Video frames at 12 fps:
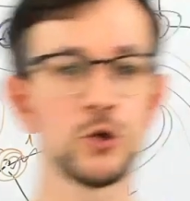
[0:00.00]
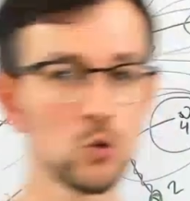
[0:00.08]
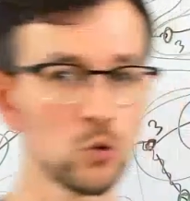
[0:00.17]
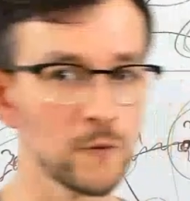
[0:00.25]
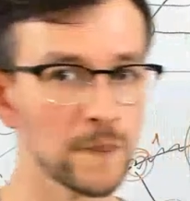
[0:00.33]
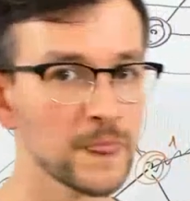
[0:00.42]

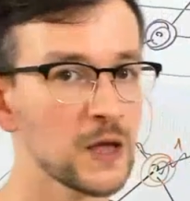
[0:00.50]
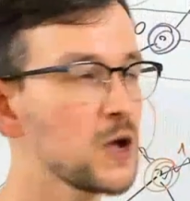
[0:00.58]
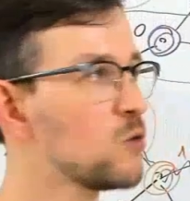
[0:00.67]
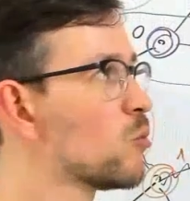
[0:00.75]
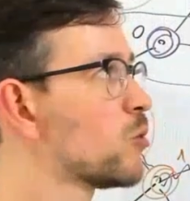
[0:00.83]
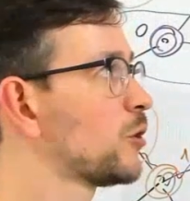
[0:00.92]
U,
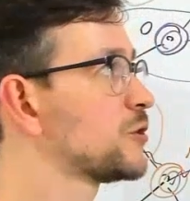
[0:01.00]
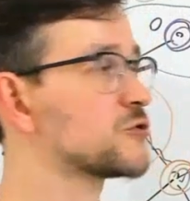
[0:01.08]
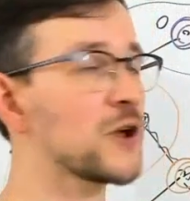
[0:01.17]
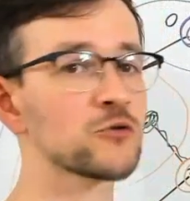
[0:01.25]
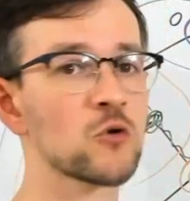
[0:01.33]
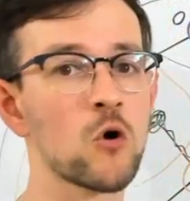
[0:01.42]
we will
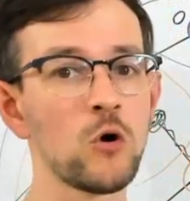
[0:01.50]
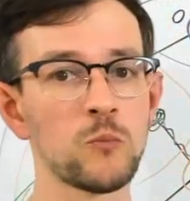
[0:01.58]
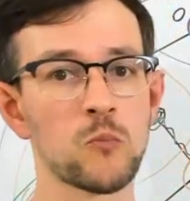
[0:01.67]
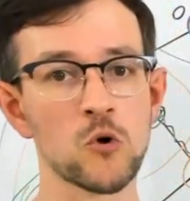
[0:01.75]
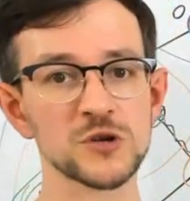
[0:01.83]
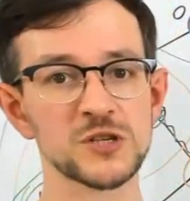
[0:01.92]
iterate for
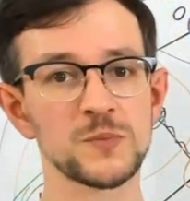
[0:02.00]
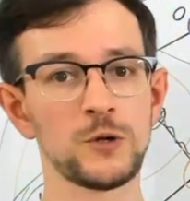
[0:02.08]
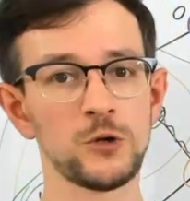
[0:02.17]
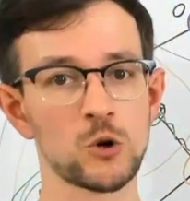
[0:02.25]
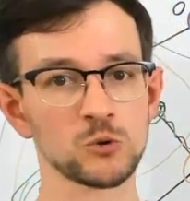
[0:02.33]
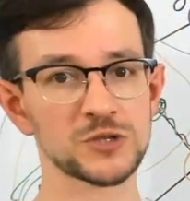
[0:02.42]
all
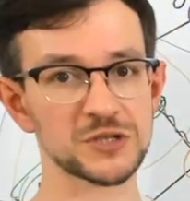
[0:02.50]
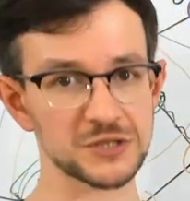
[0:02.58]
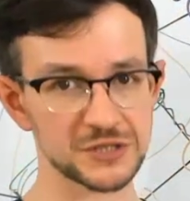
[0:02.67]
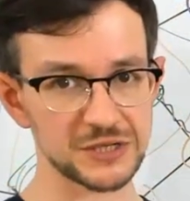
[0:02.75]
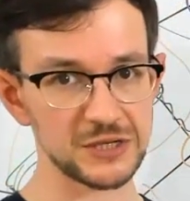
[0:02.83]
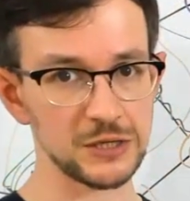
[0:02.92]
possible nodes
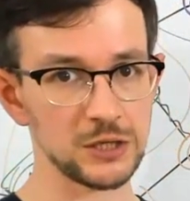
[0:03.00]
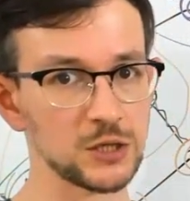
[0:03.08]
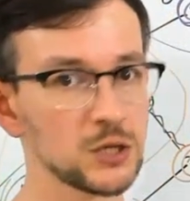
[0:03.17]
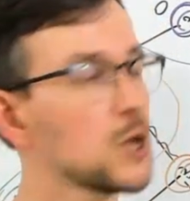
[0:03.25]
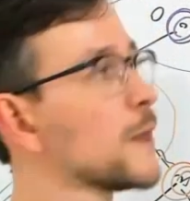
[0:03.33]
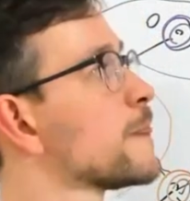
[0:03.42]
C.
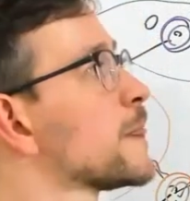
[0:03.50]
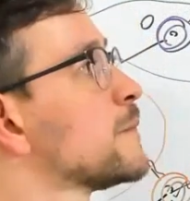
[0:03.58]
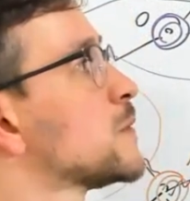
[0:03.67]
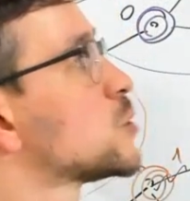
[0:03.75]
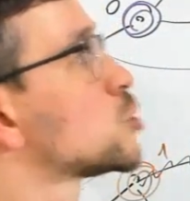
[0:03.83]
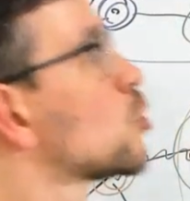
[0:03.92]

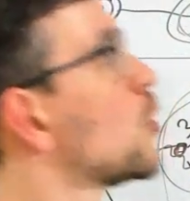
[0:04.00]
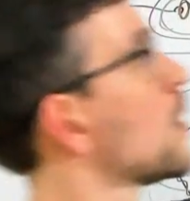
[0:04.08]
So